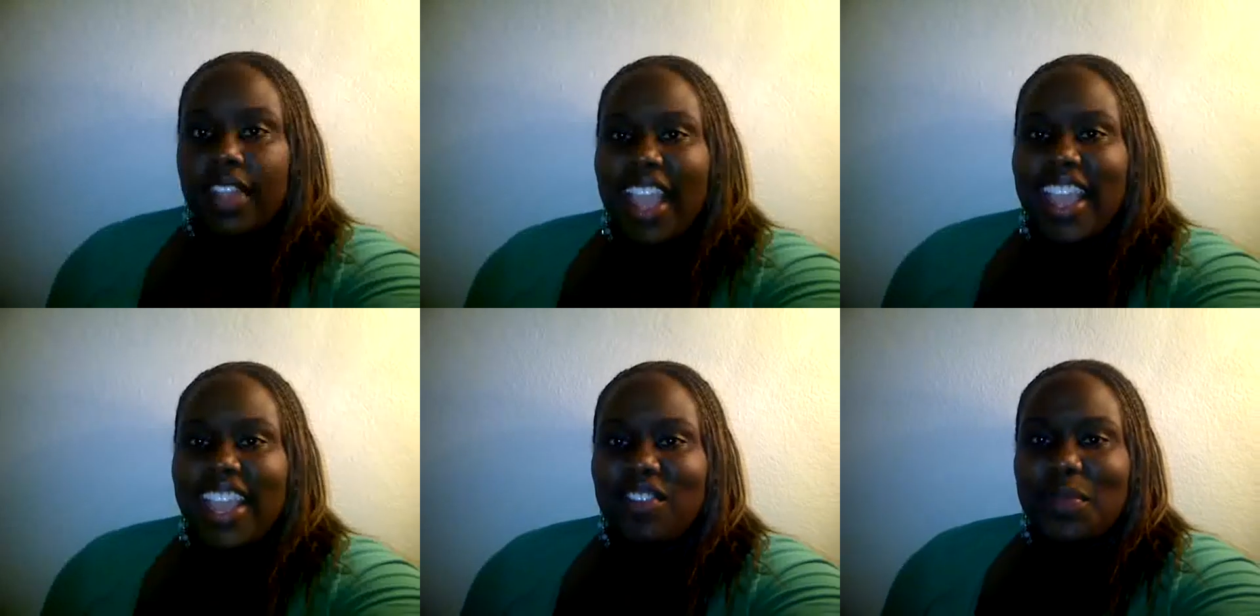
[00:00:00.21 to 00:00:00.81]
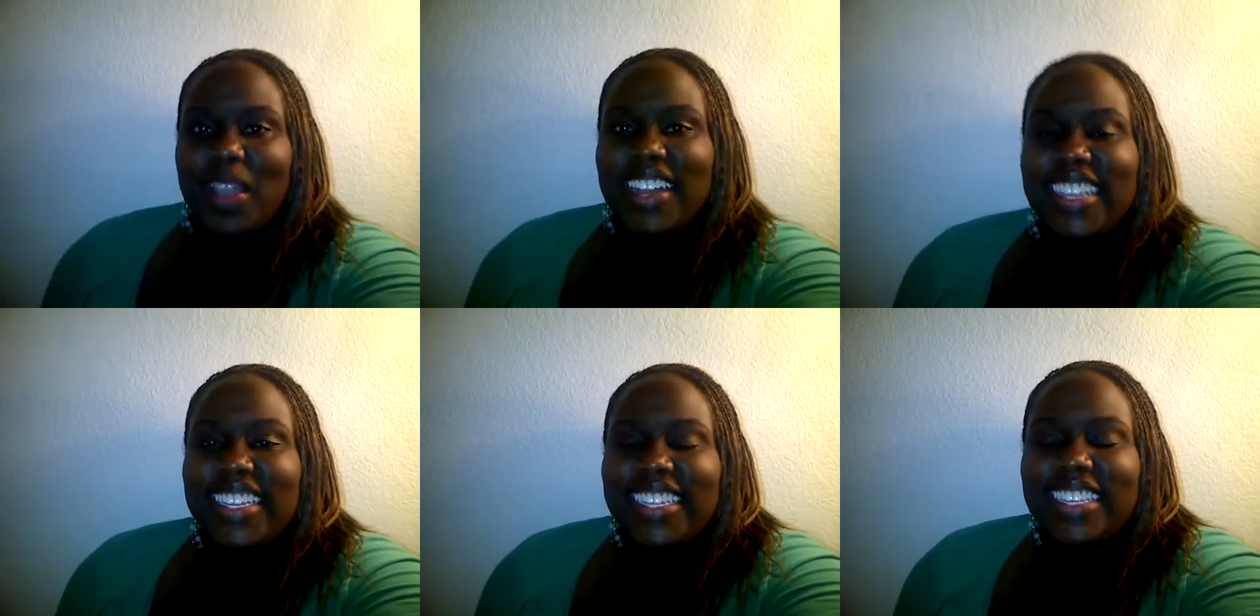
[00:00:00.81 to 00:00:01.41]
Hey
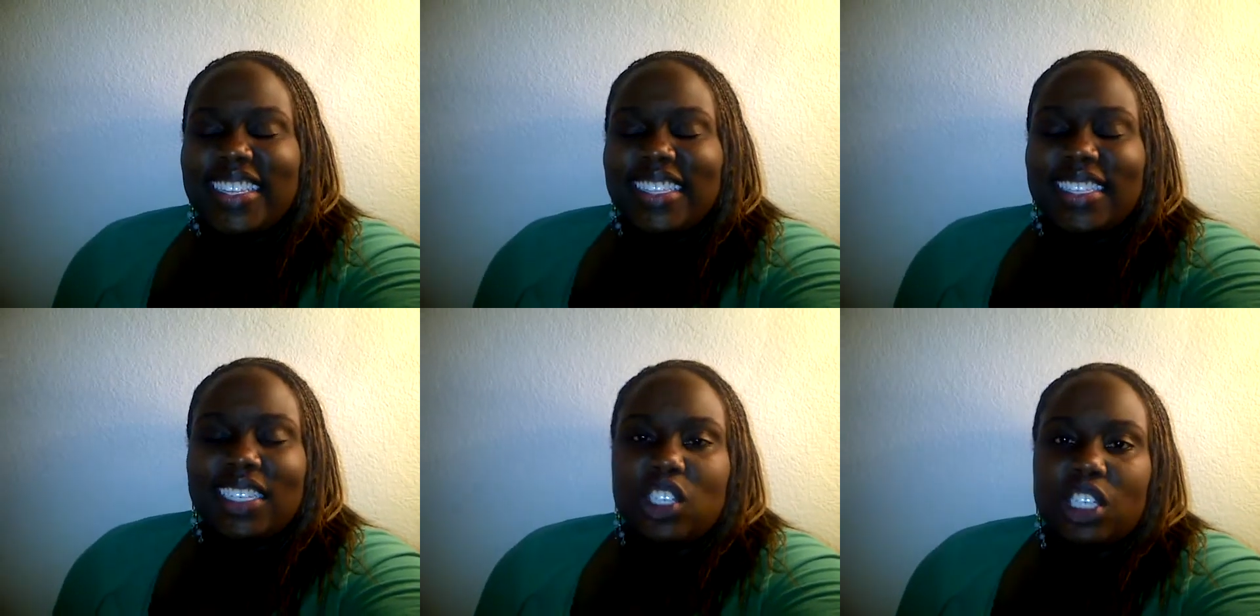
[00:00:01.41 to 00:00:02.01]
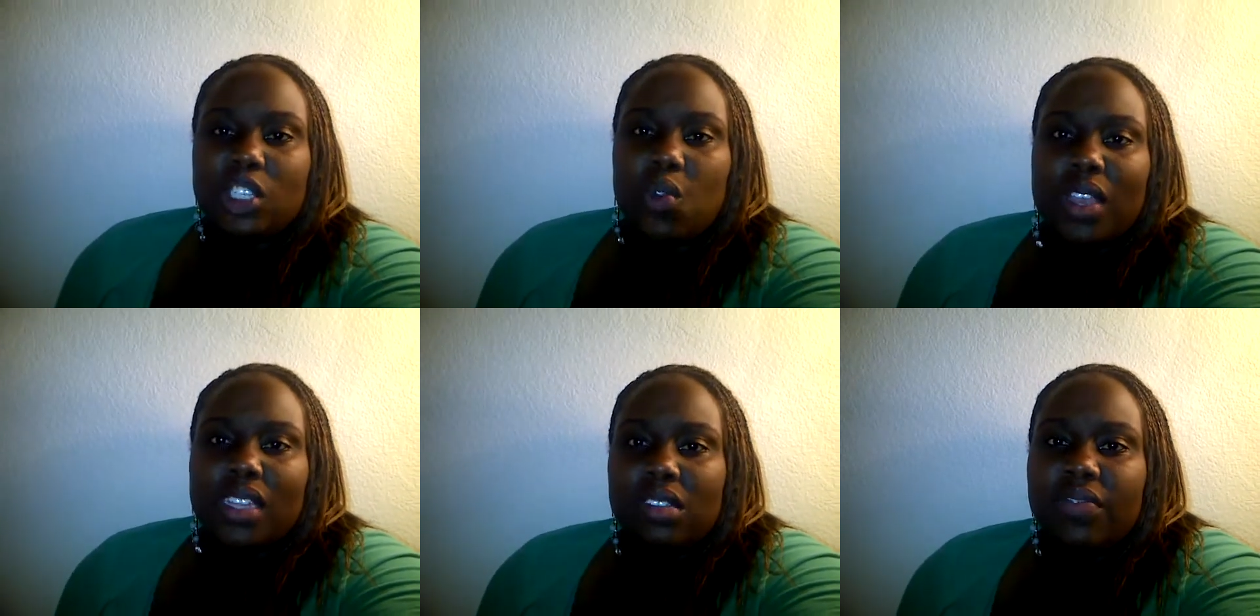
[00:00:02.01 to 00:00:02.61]
everybody, this is just a
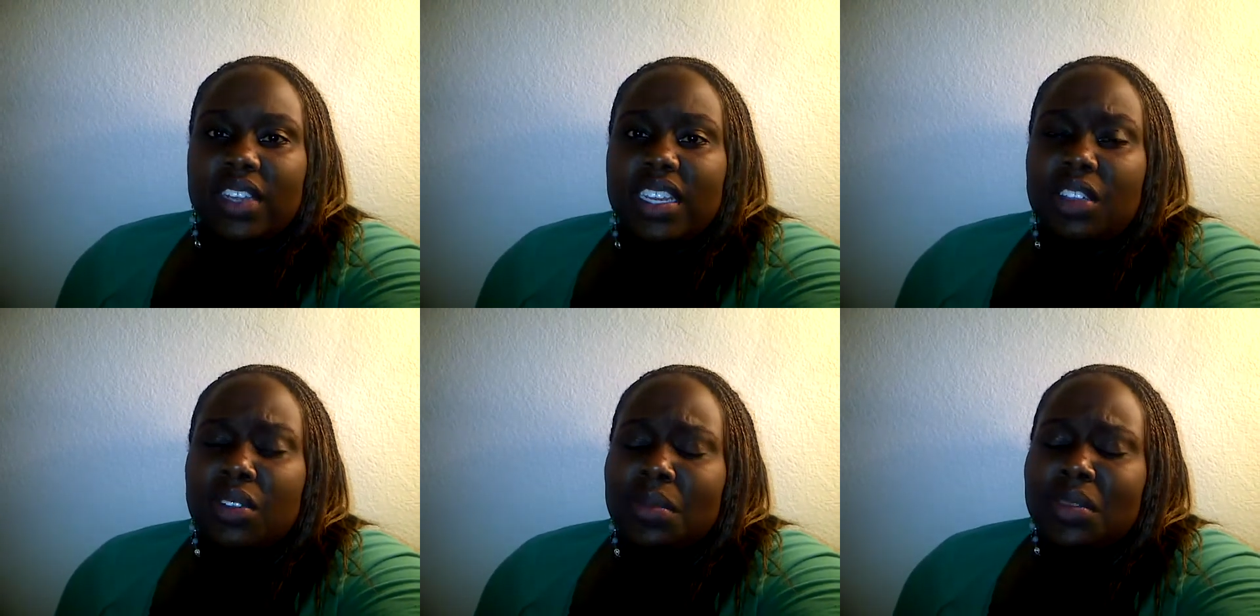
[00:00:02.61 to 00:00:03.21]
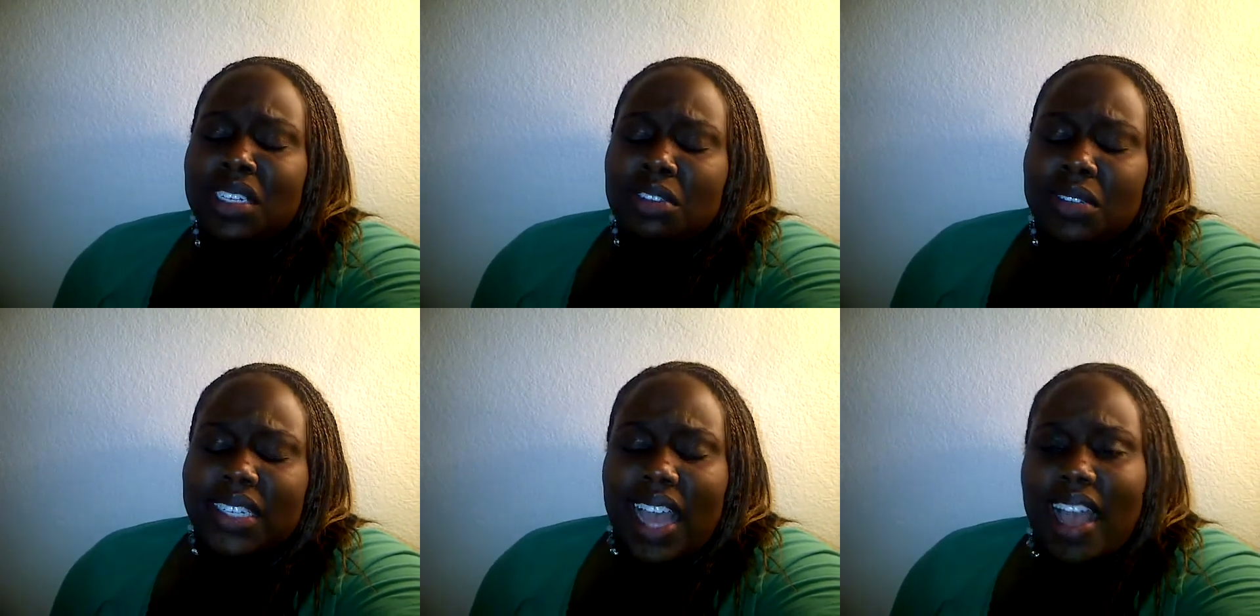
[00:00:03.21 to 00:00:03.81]
quick little video. I'm a
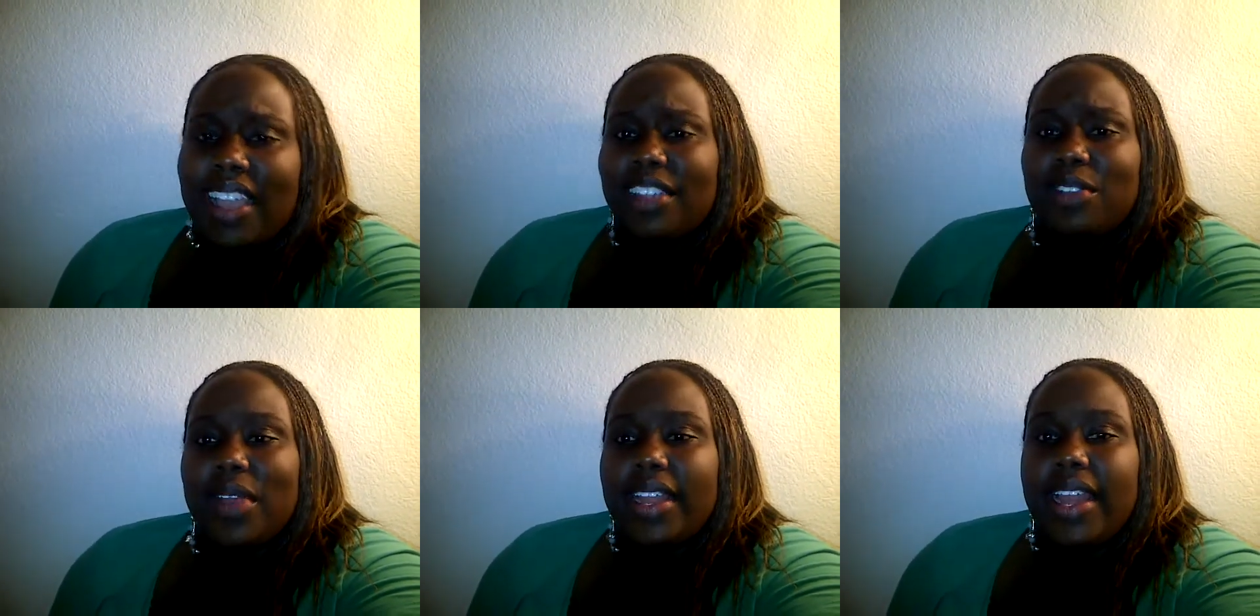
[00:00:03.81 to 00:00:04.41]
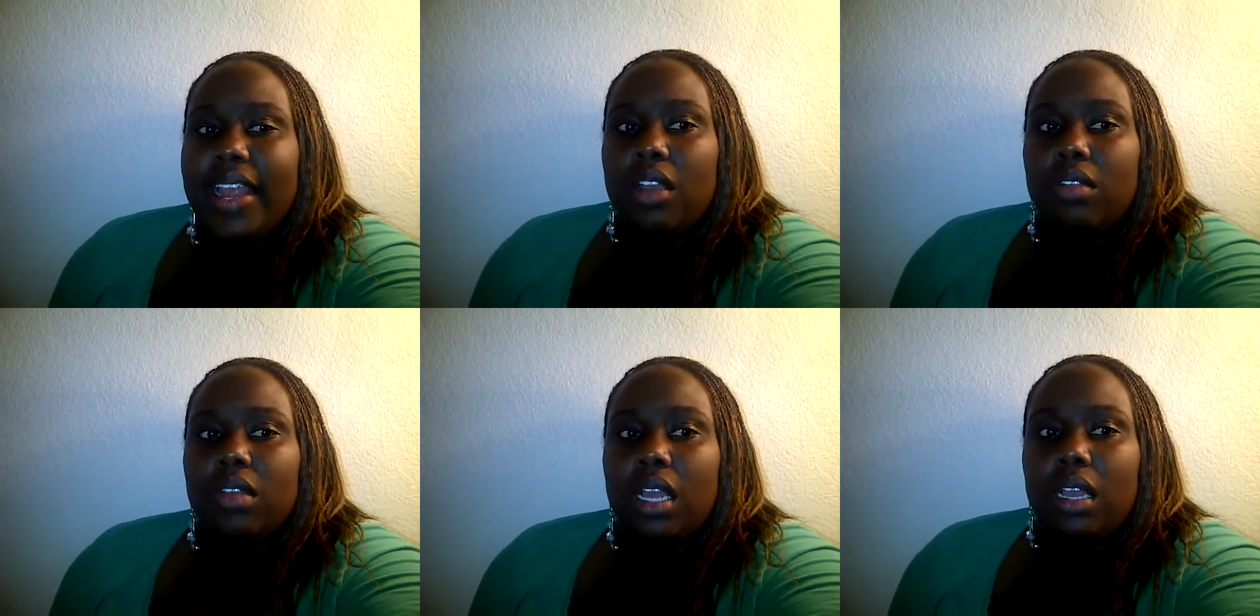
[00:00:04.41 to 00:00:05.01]
little tired right
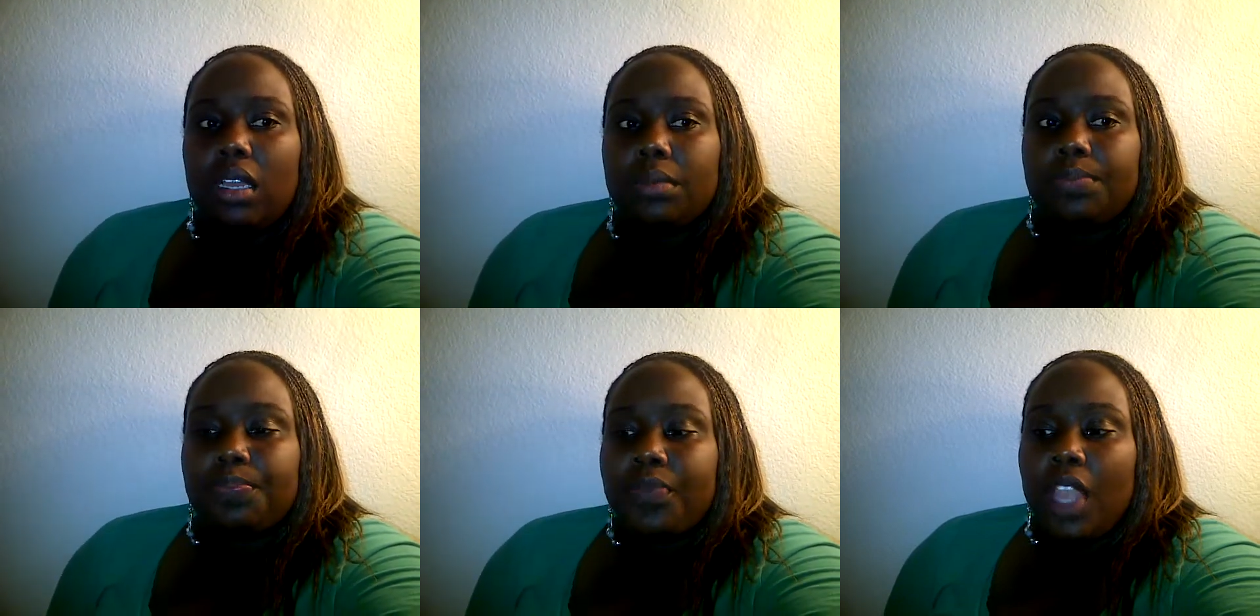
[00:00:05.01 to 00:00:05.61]
now. Um,